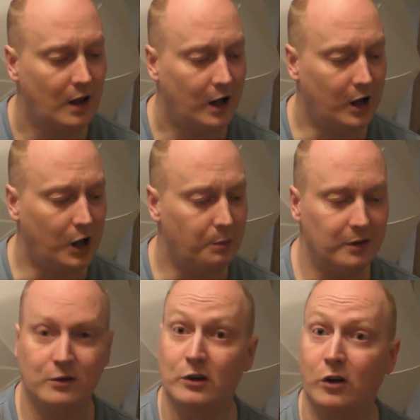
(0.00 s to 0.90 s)

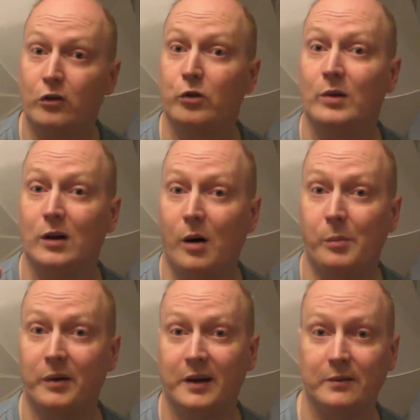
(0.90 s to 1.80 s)
it's going to cost you a lot of
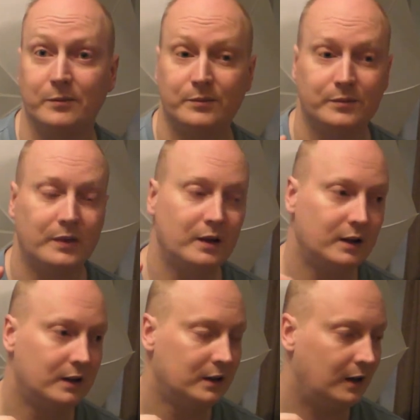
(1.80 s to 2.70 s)
money.
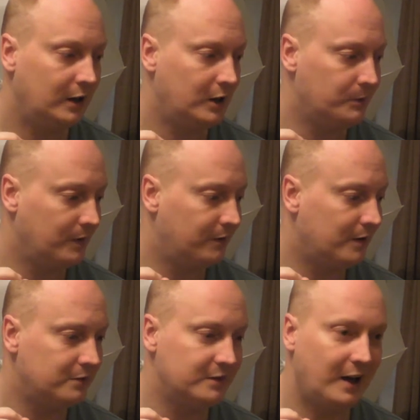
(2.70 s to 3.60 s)
If I
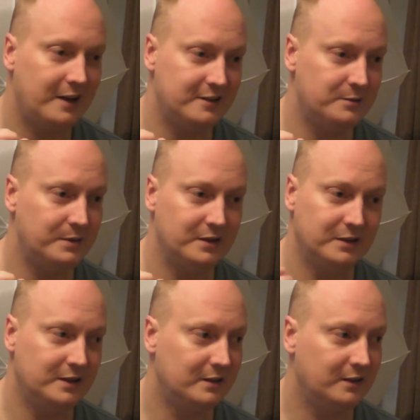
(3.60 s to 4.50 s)
was to estimate
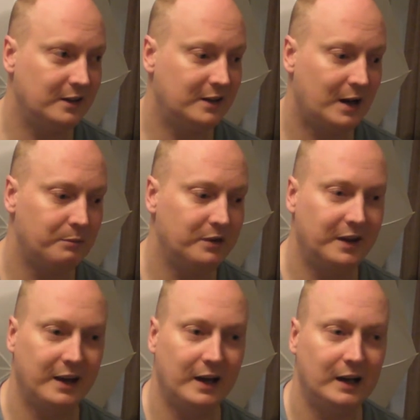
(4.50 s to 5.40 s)
the camera
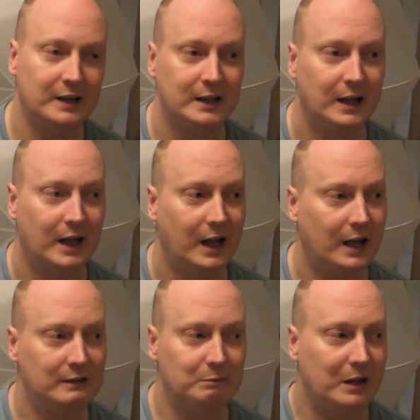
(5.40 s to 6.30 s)
gear,
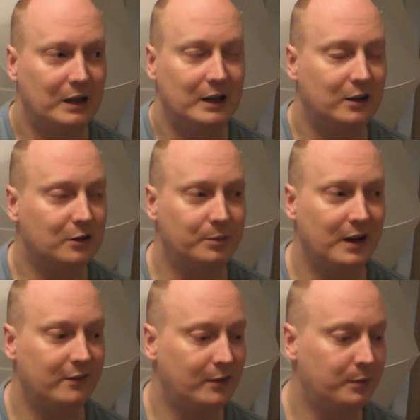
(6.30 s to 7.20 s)
it could be
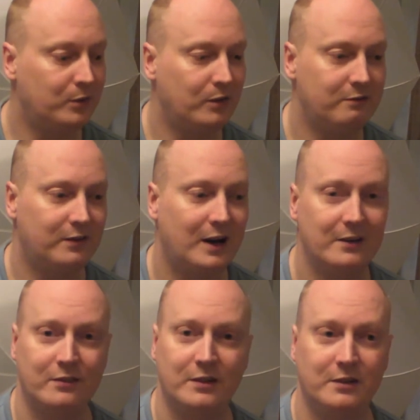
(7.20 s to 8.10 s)
anything between
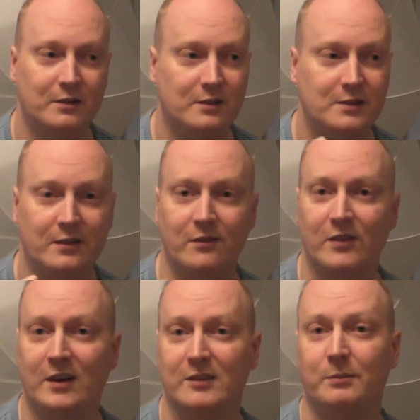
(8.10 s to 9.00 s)
£5,000 and
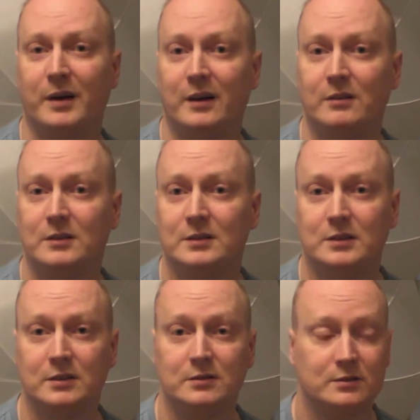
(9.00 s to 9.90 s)
£7,000.
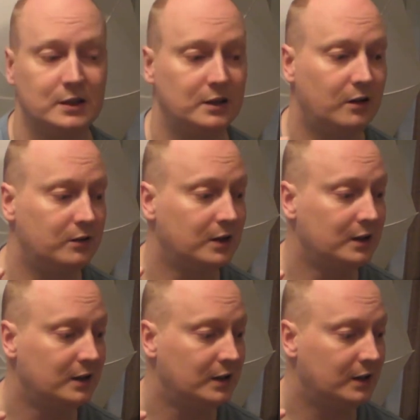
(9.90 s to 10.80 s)
You know,
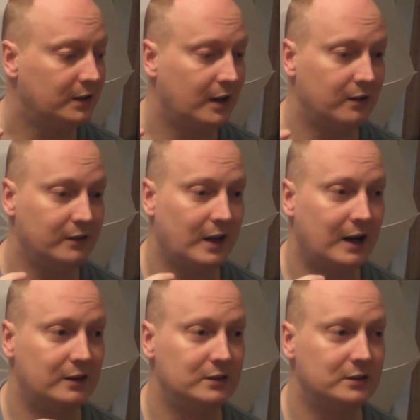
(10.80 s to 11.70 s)
that